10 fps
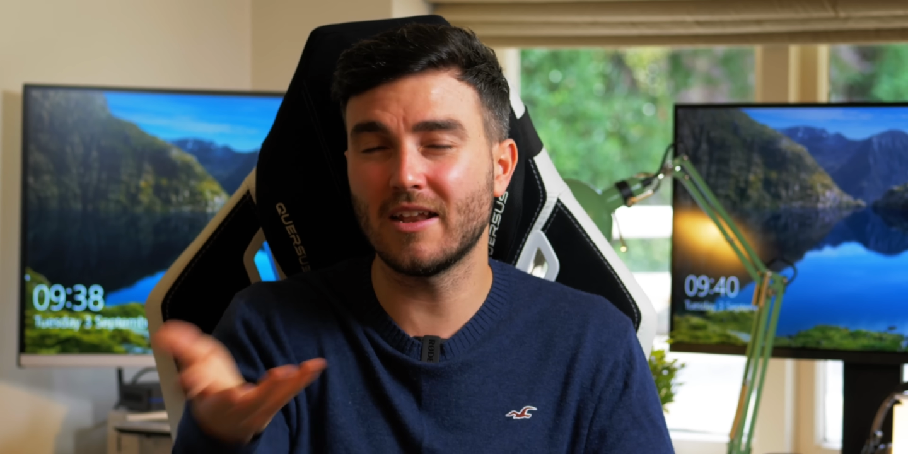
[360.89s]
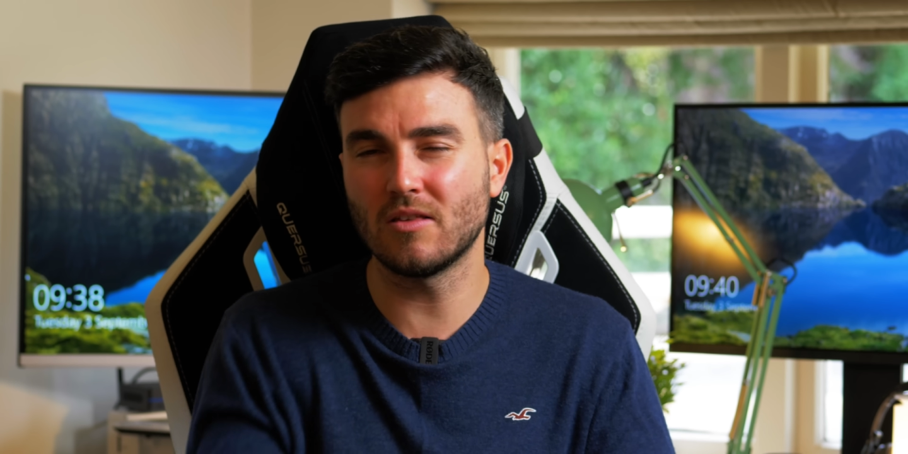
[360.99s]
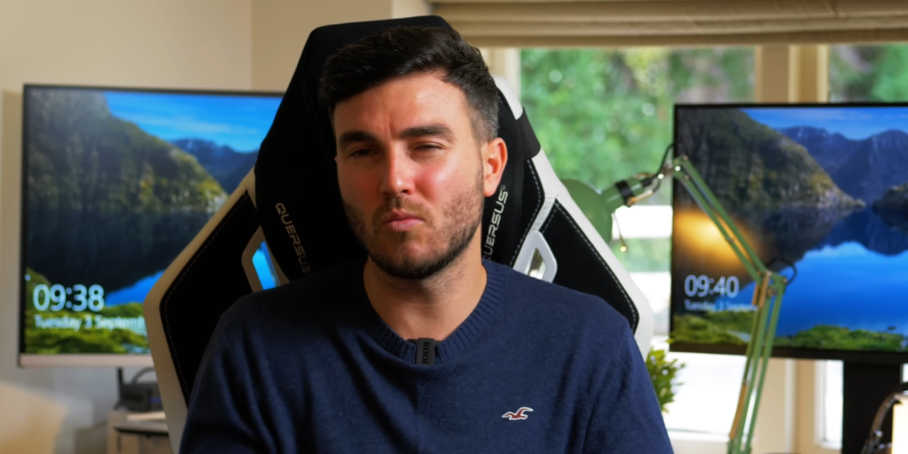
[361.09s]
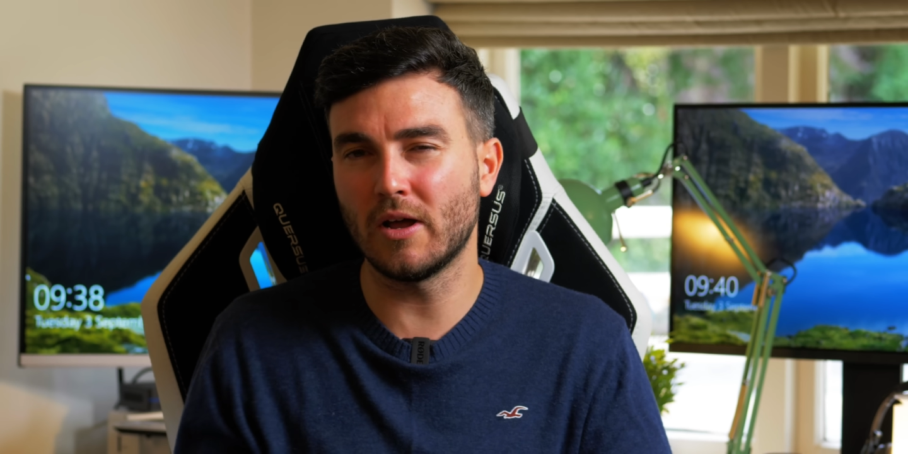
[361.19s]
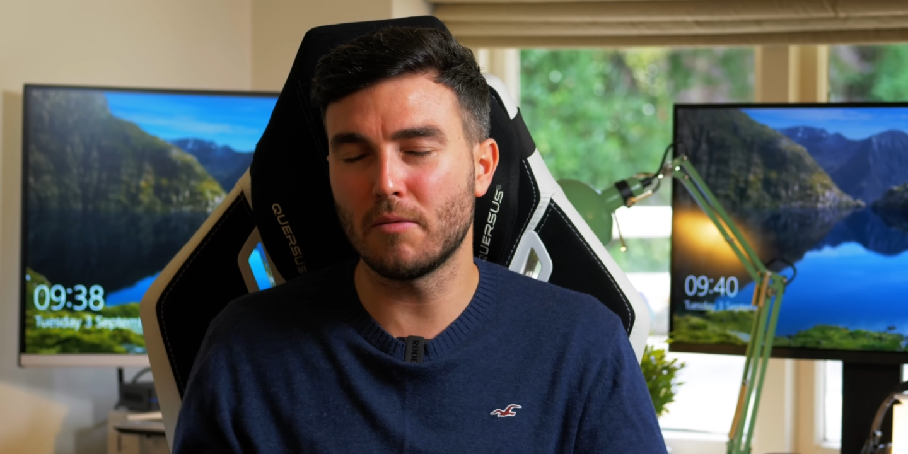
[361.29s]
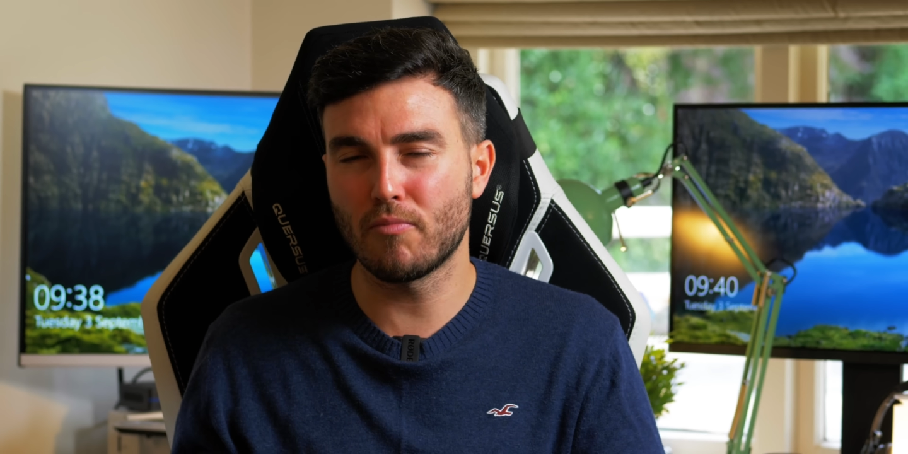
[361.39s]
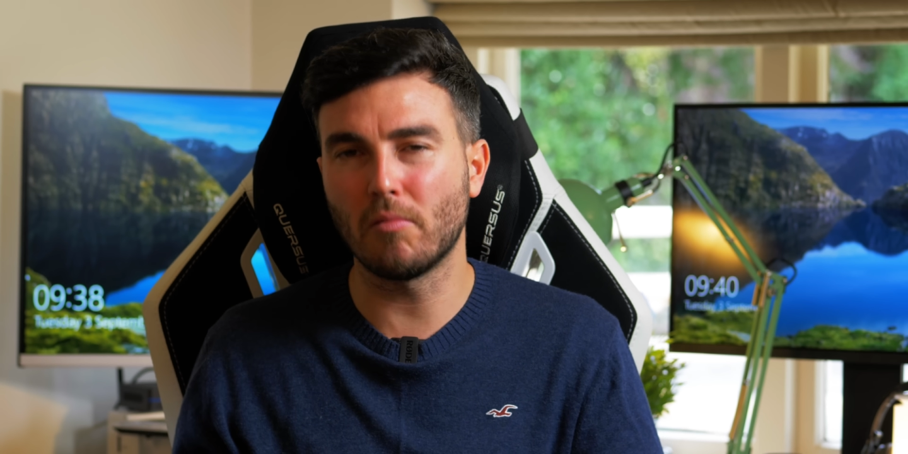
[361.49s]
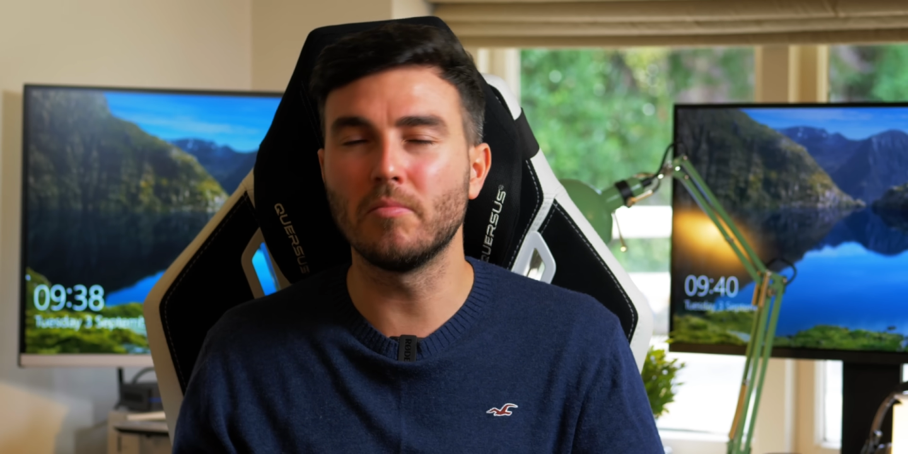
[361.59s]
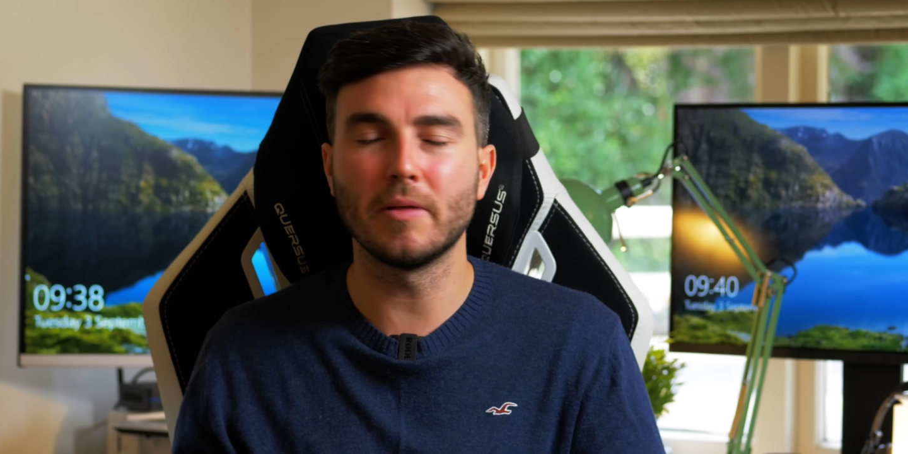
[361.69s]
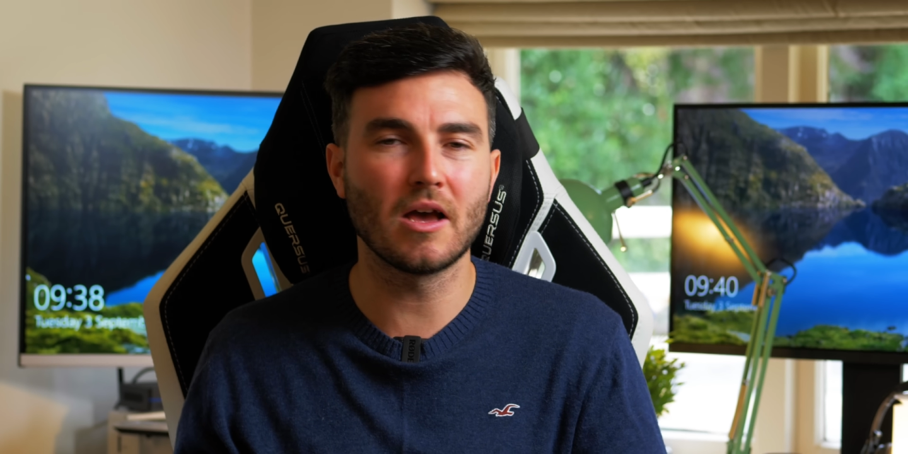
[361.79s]
is when it
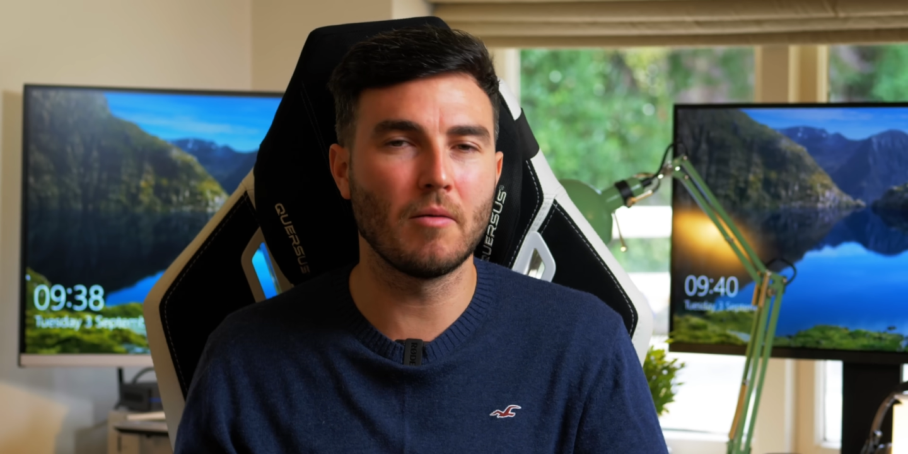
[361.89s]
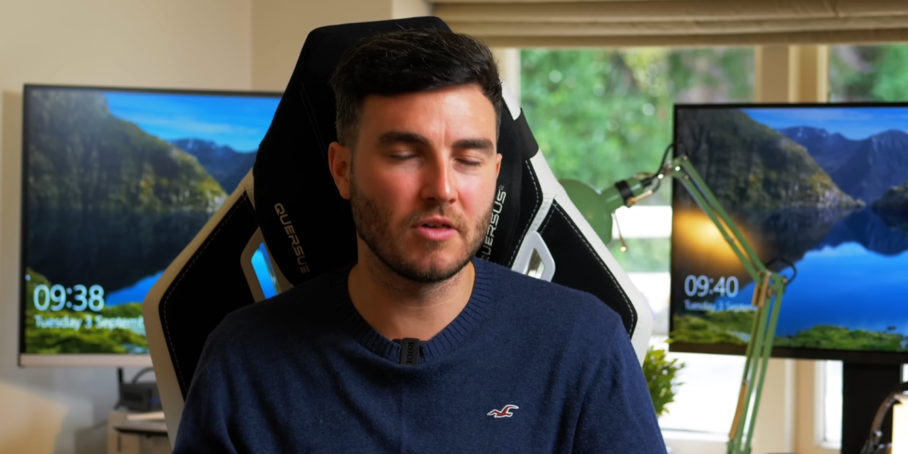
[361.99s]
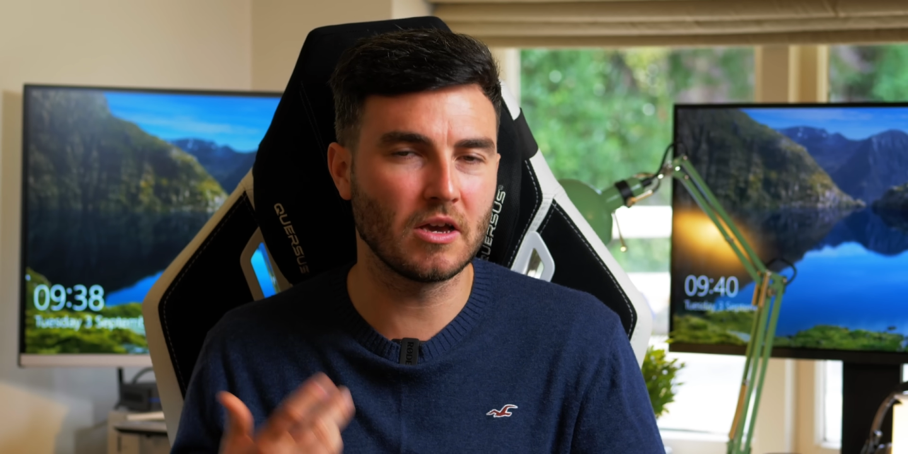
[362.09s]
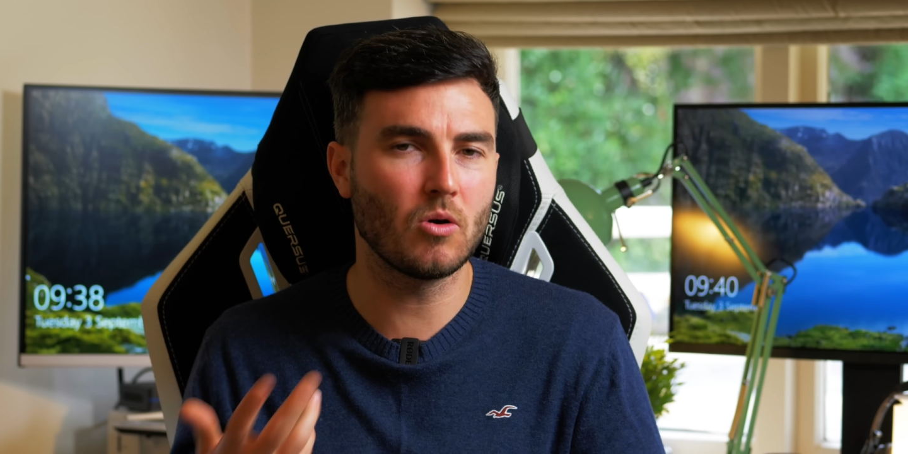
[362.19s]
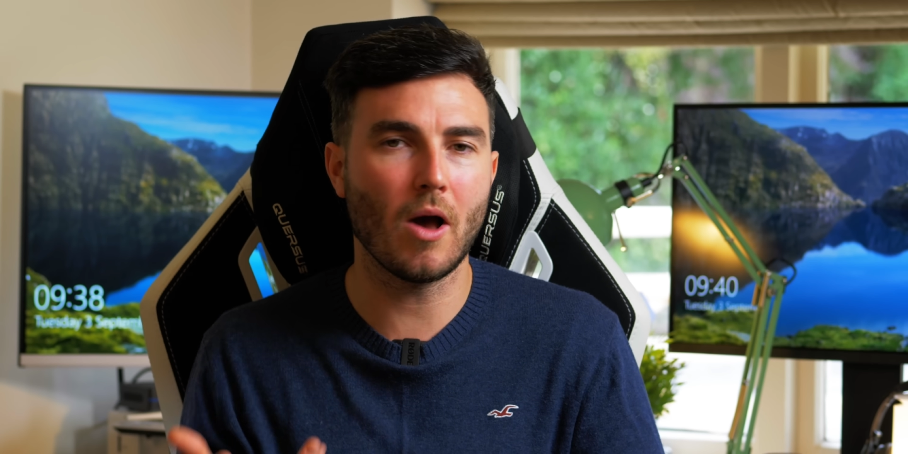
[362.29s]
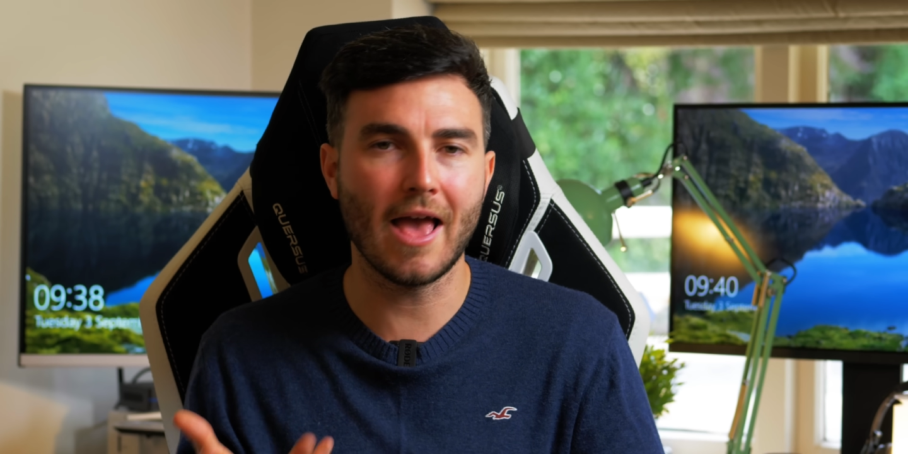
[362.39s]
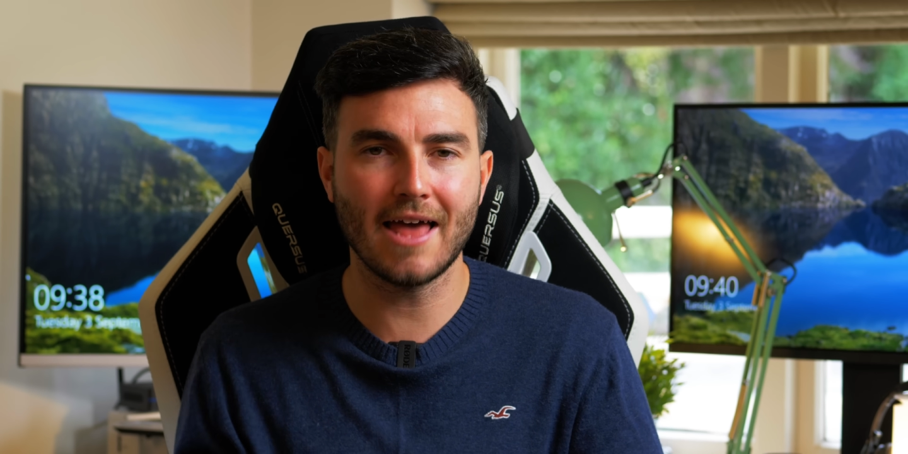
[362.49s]
probably comes in quite